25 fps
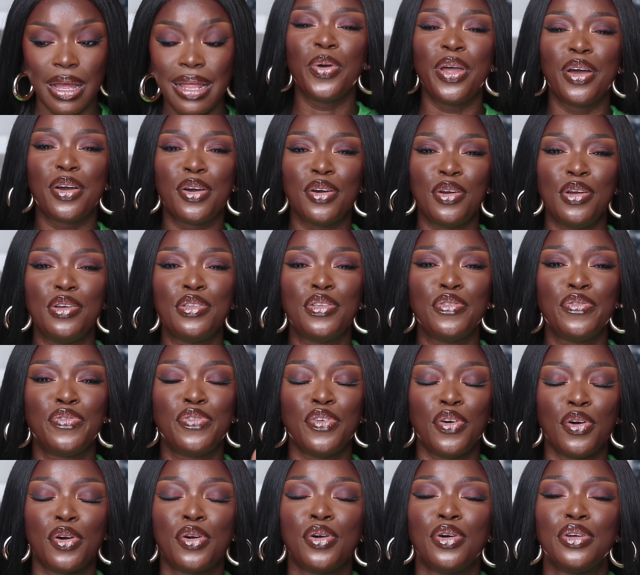We are going to
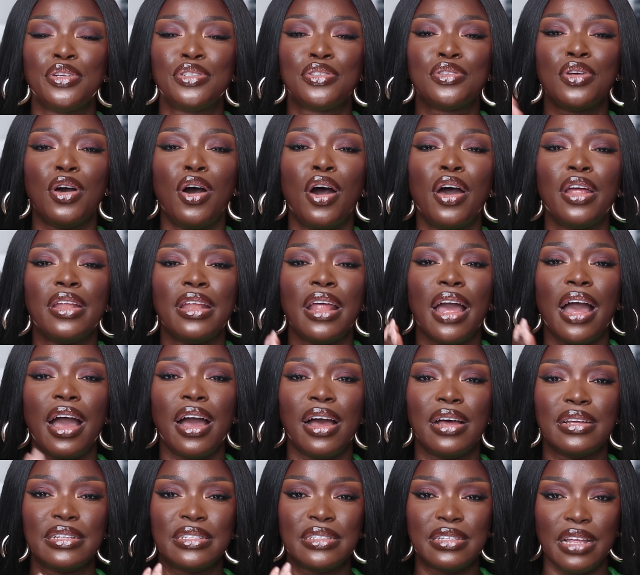focus on
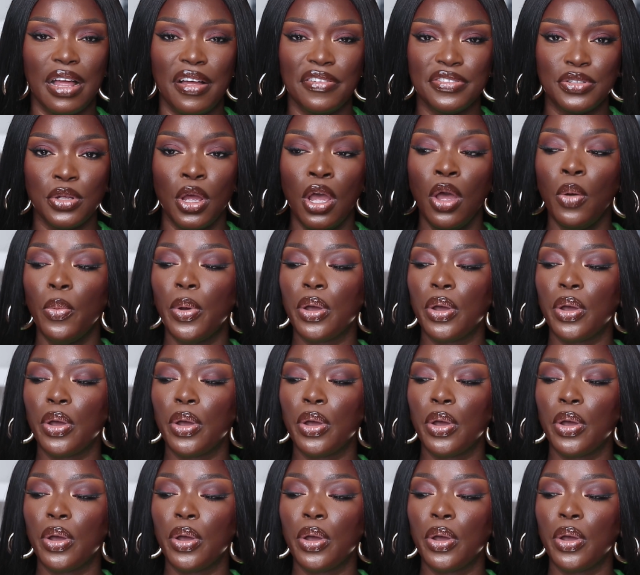ourselves.